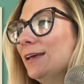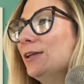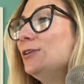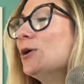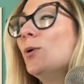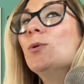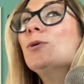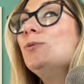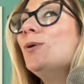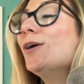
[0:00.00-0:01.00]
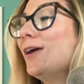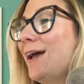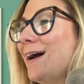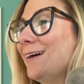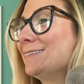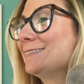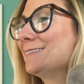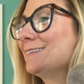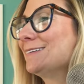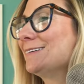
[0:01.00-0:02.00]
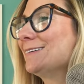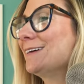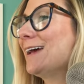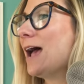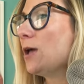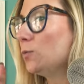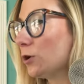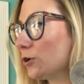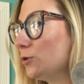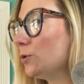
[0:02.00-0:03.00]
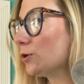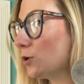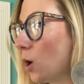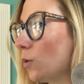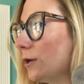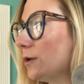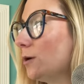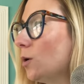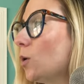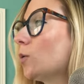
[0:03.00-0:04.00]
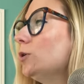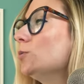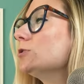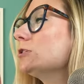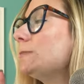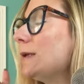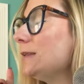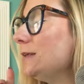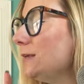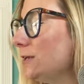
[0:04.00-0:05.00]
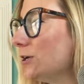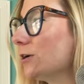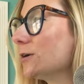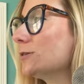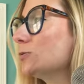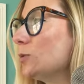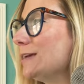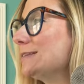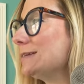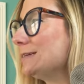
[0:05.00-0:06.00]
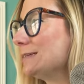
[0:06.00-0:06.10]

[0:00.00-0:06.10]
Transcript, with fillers: Know where you are at and where you are going, or you will spend years wasting